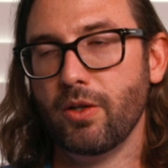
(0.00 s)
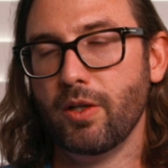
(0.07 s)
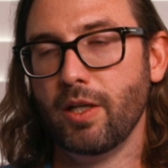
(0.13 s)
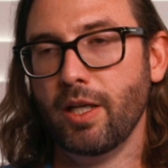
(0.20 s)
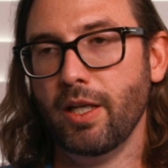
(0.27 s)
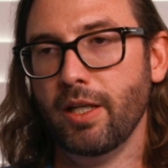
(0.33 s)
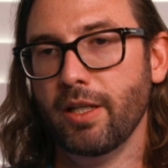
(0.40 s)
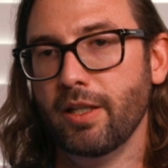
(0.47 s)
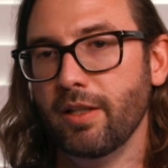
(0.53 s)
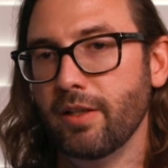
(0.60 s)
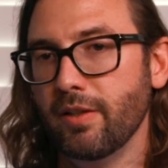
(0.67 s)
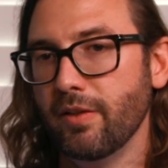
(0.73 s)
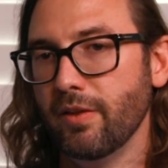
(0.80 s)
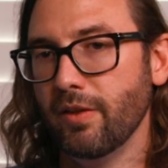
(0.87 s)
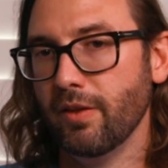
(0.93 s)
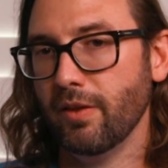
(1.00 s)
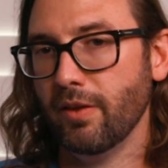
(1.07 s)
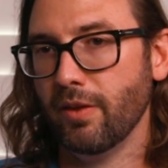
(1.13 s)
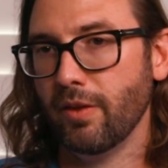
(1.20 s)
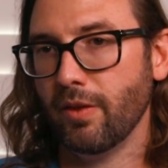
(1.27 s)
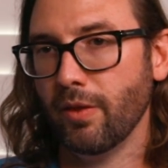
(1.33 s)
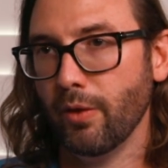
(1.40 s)
and
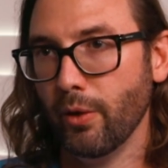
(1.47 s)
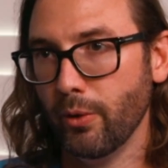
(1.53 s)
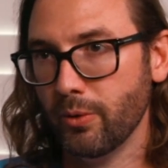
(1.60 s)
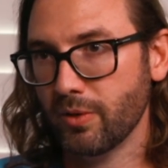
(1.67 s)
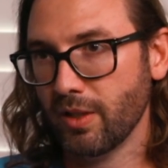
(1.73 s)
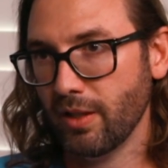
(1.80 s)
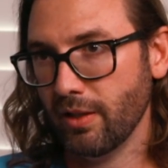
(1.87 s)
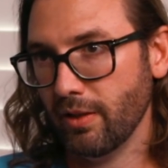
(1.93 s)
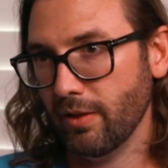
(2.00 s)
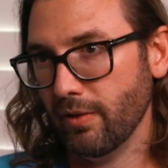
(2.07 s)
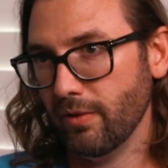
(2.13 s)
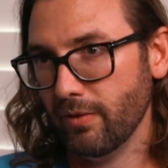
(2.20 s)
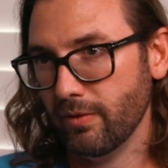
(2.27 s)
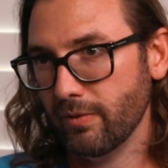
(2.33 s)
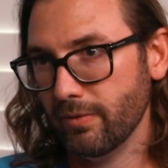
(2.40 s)
those can